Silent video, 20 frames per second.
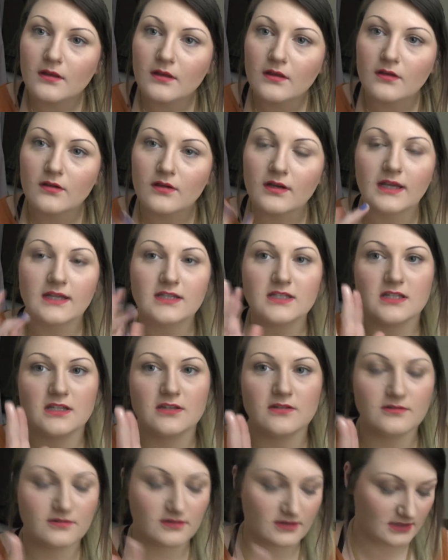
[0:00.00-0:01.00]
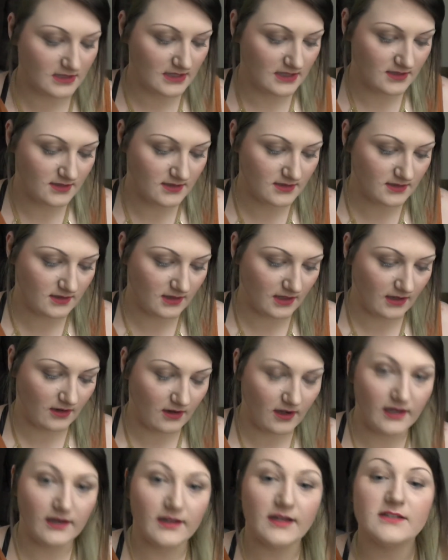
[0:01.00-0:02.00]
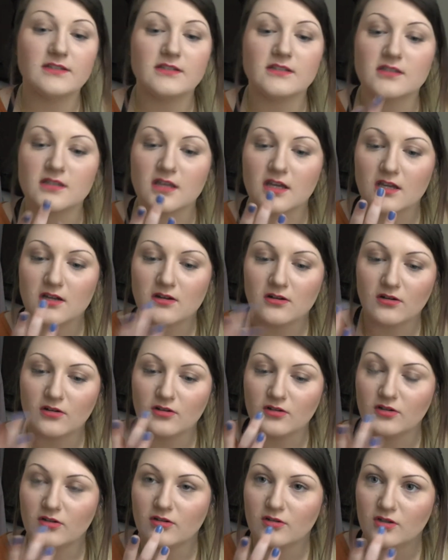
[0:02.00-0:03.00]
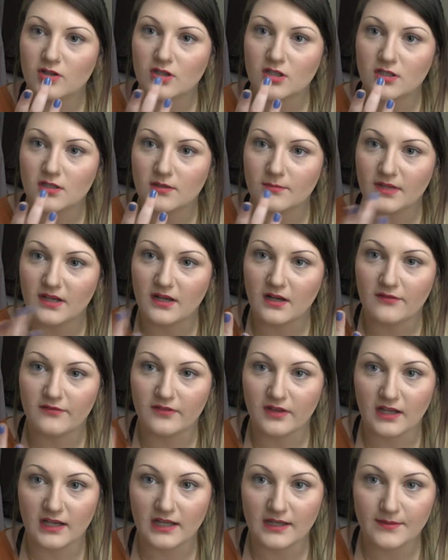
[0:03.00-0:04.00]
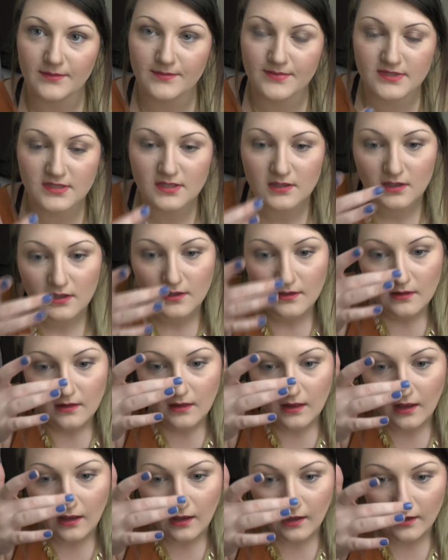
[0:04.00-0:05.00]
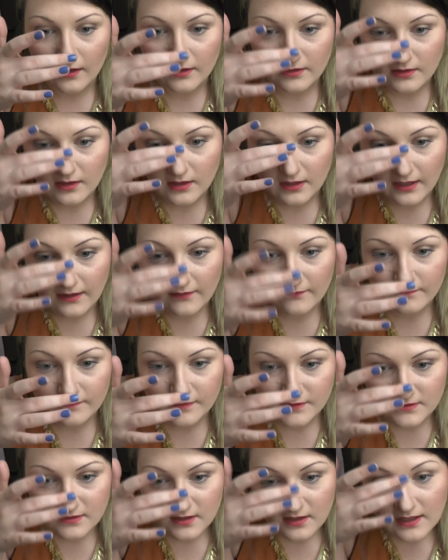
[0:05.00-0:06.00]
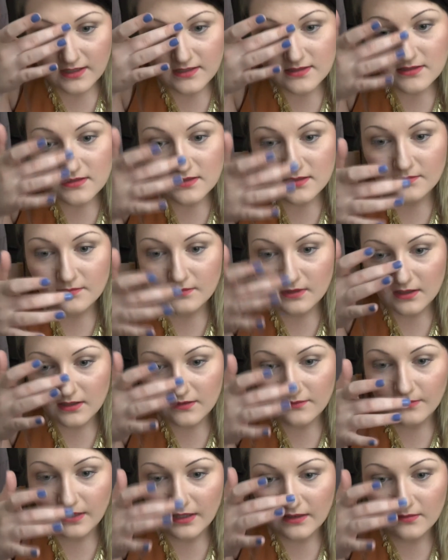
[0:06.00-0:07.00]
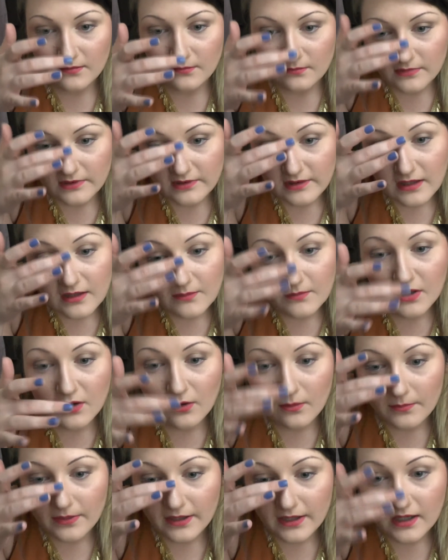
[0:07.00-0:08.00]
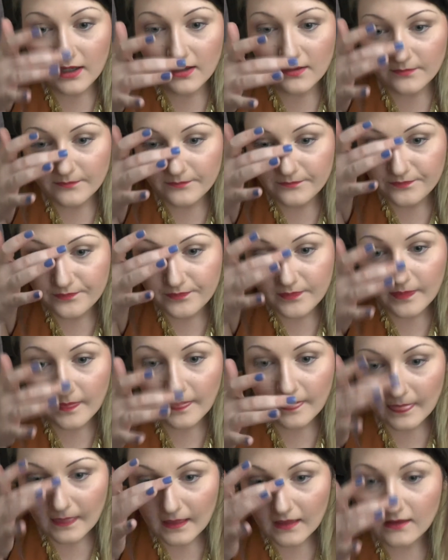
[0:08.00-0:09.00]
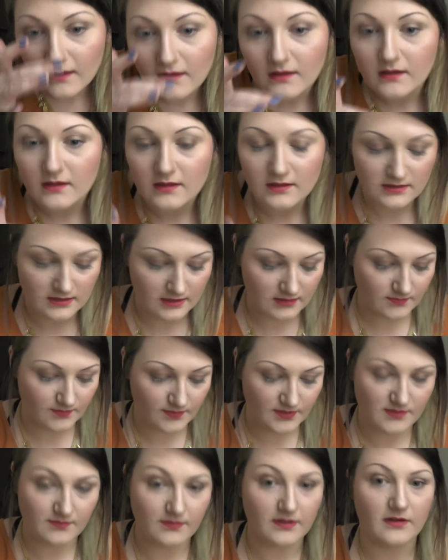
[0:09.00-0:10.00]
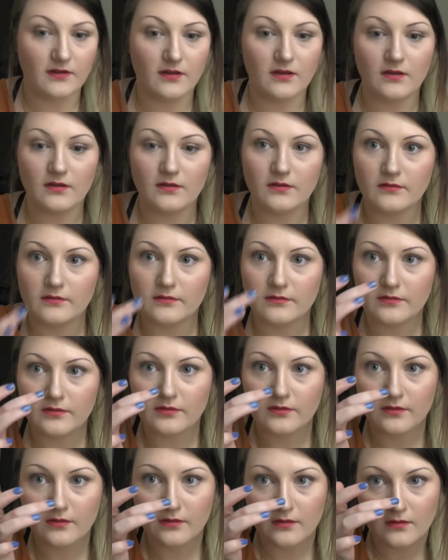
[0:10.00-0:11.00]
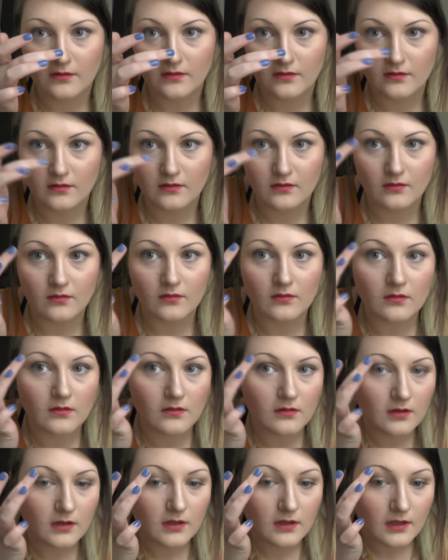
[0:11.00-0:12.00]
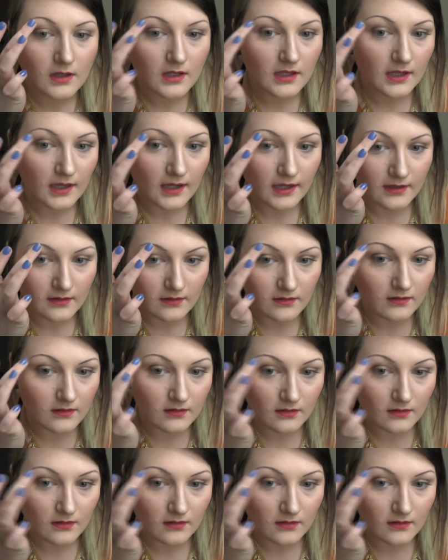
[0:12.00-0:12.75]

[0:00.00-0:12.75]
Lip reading: You can actually use this like highlighters like on the middle of your lips to kind of emphasise them, kind of make them seem a lot bigger. Down the bridge of my nose and